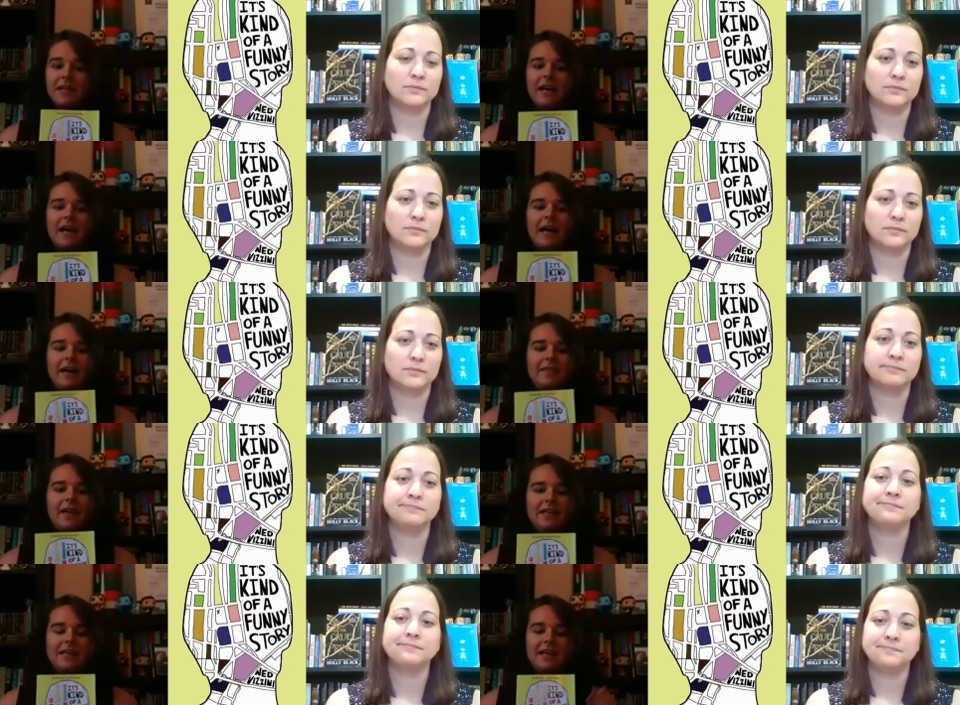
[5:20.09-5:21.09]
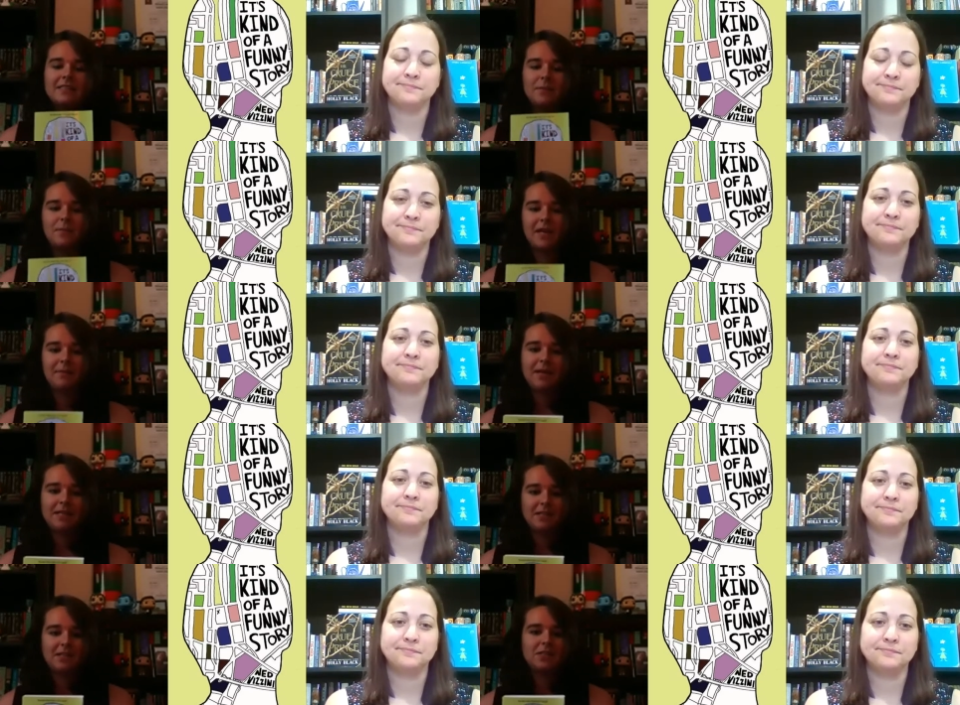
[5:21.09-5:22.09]
Speaker 1: And then he ends up in a mental
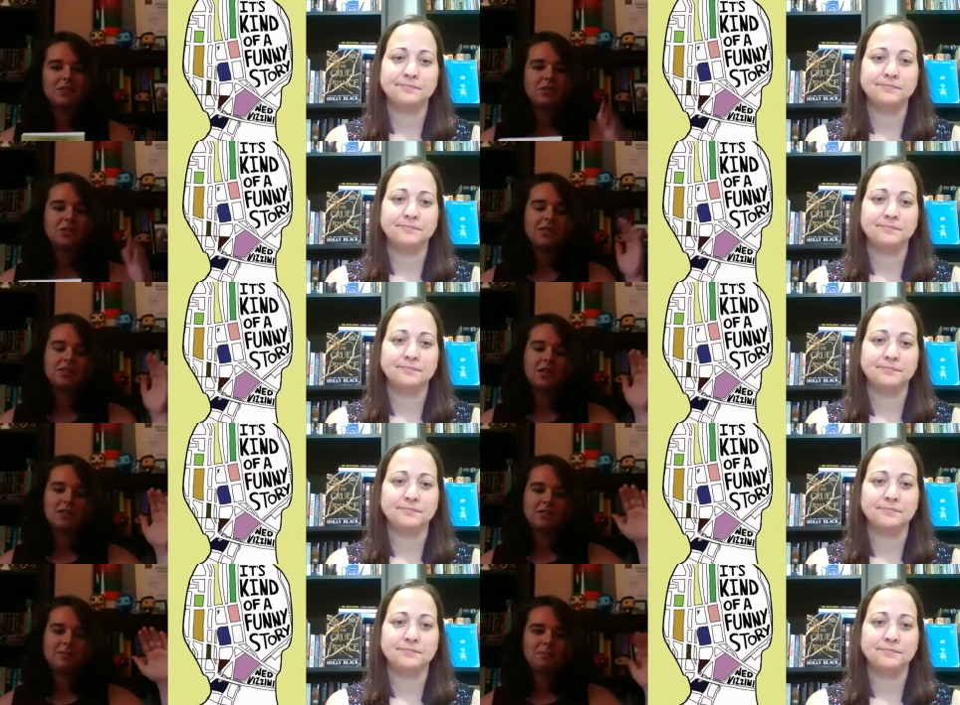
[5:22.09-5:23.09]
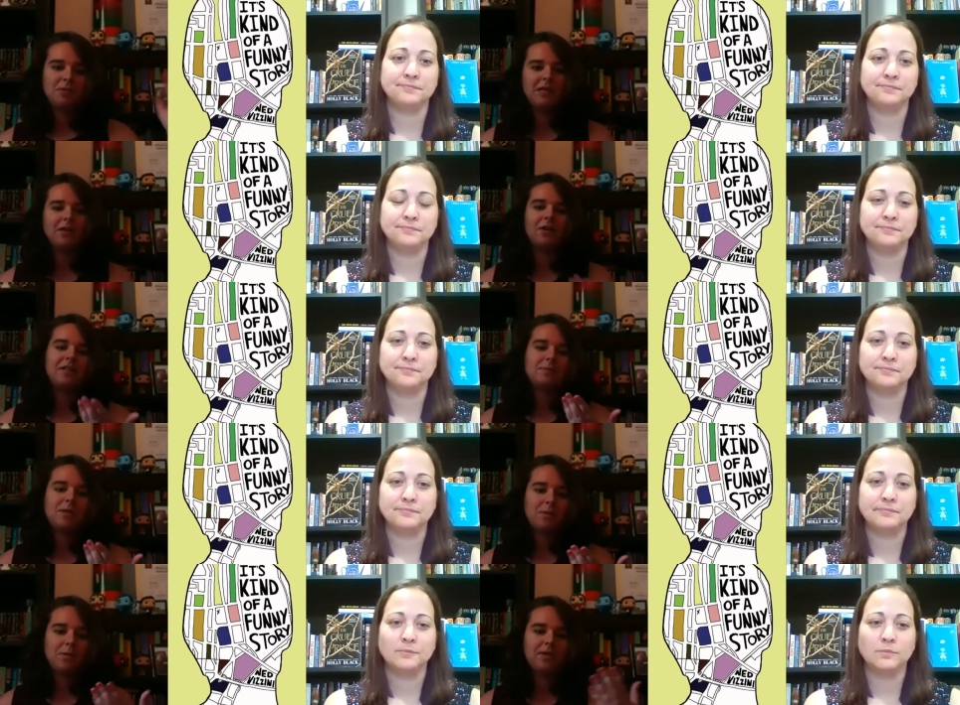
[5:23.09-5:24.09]
institution and starts meeting all these people
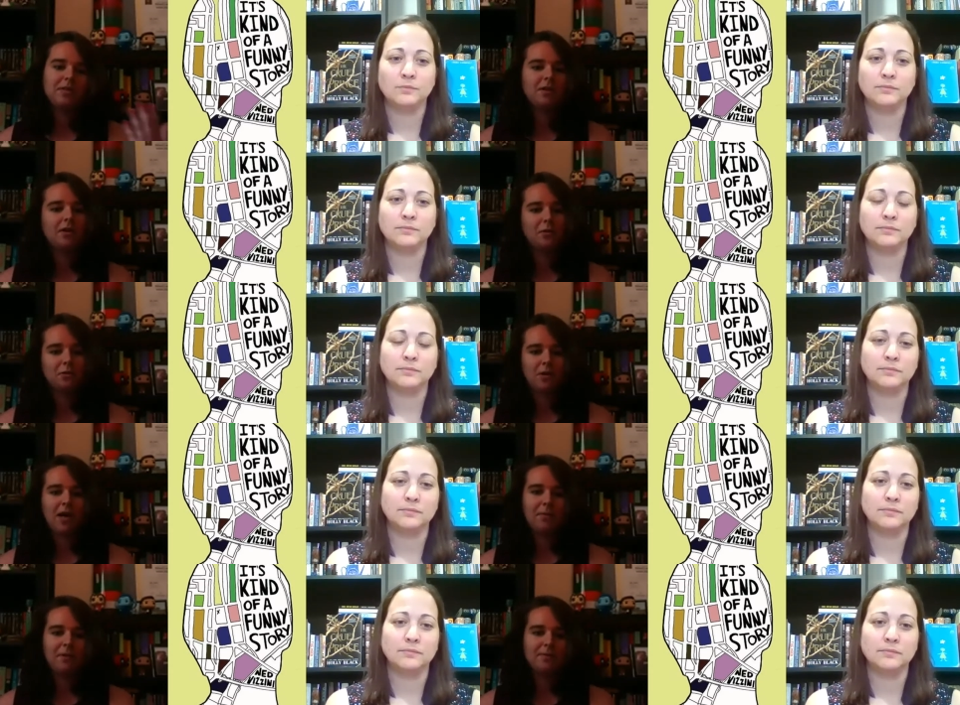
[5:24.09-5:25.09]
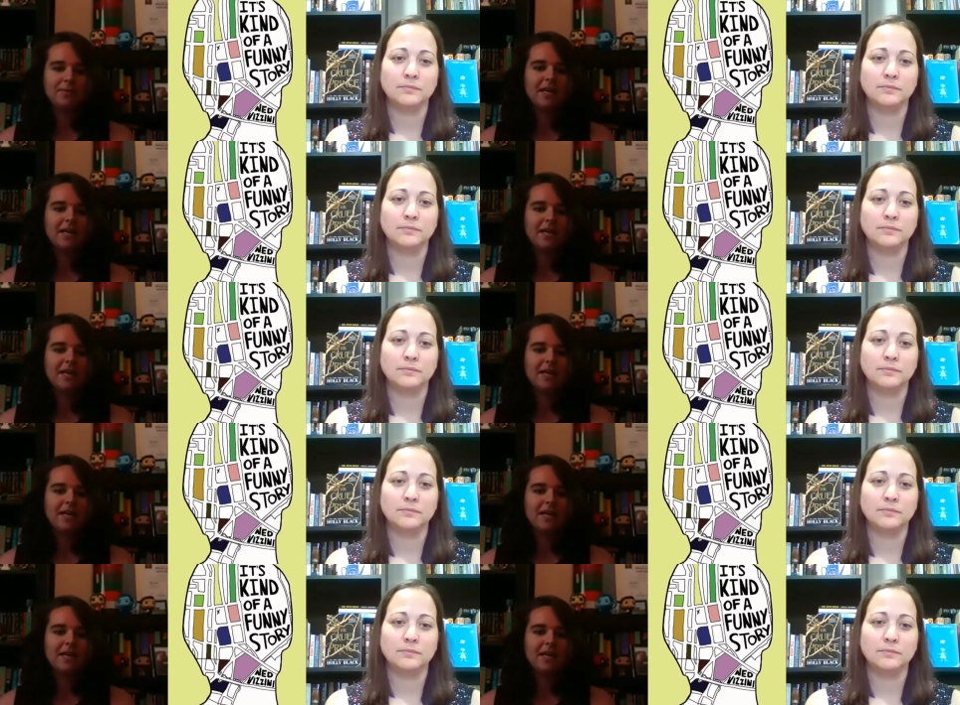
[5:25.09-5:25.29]
with their own problems